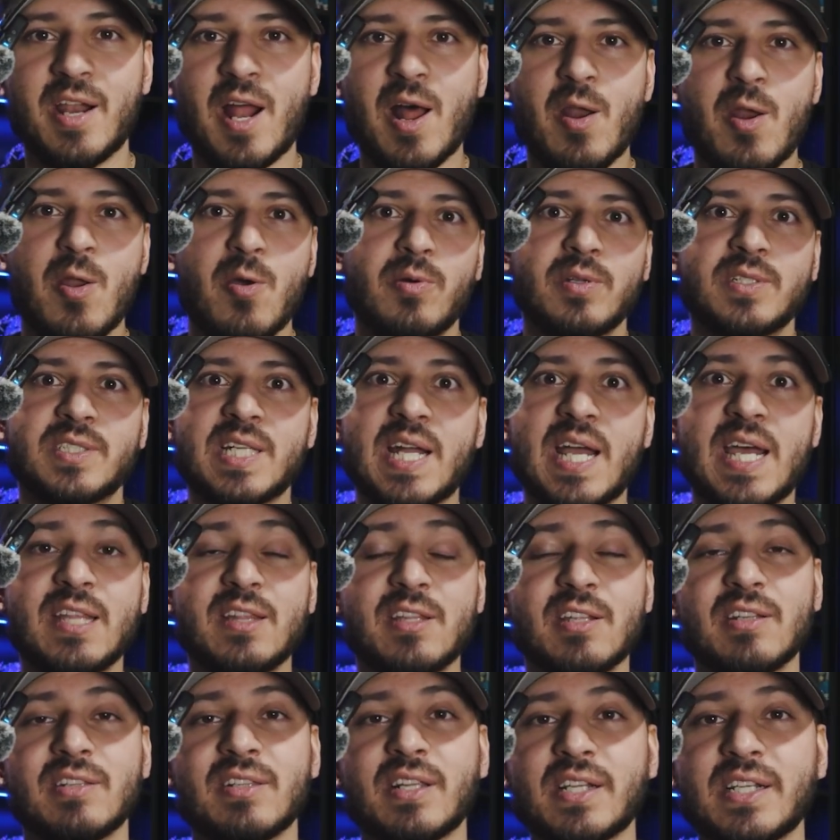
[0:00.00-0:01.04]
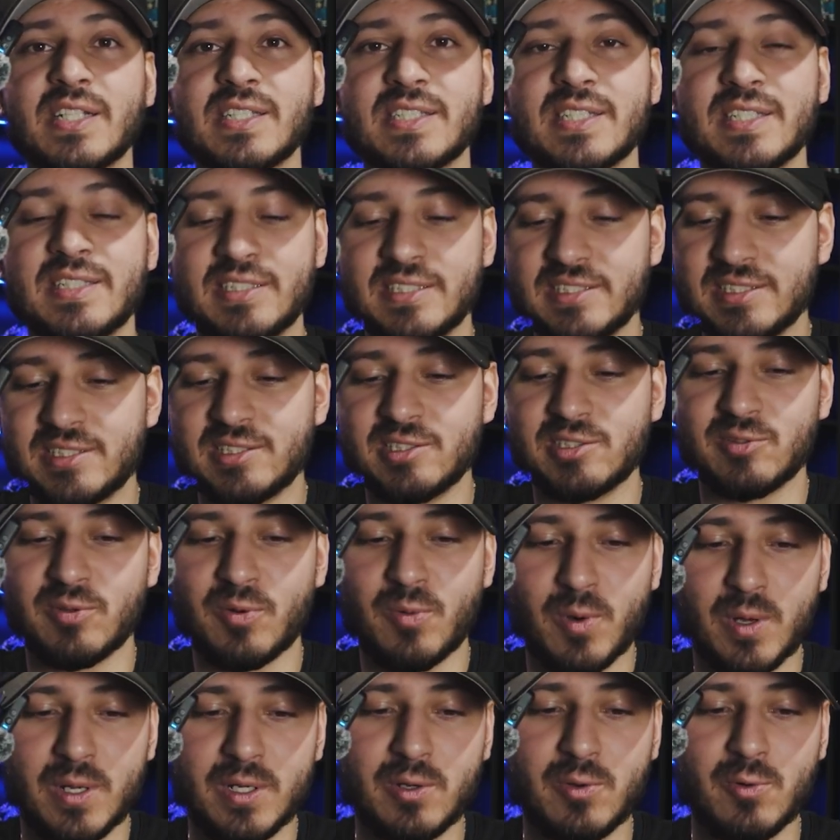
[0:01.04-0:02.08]
I don't know, it's endless. Like I said, this is the
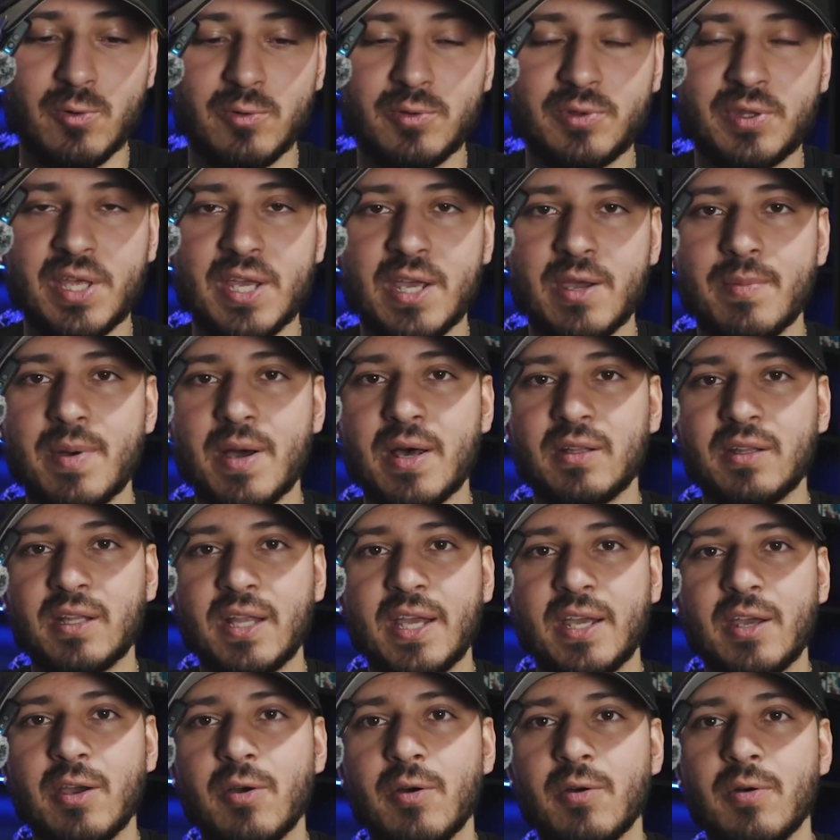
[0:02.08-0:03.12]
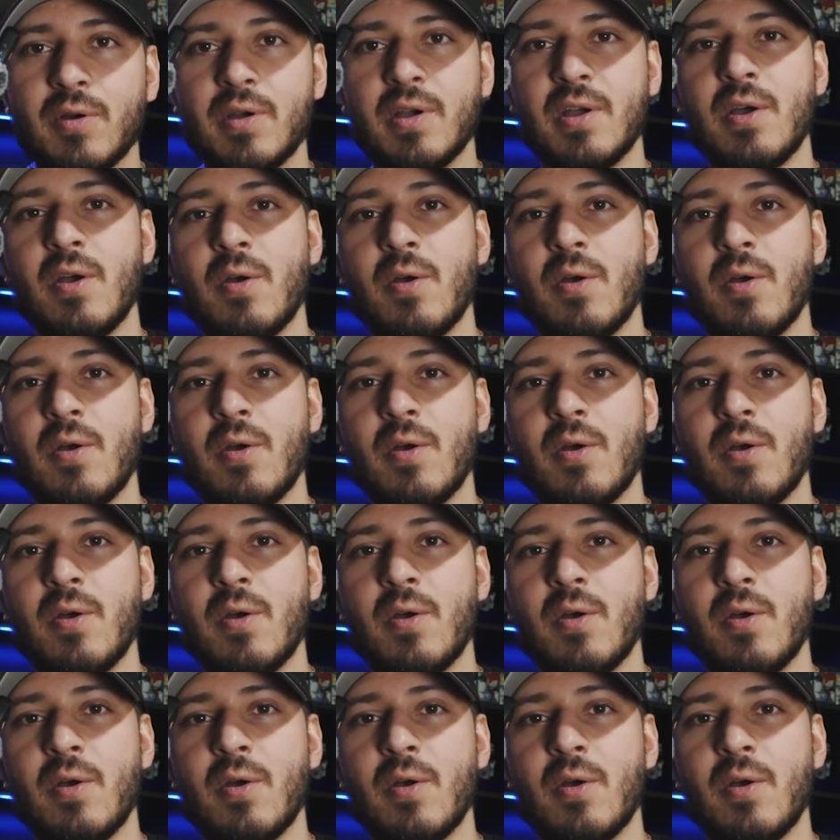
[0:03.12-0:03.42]
one cool thing about LEGO.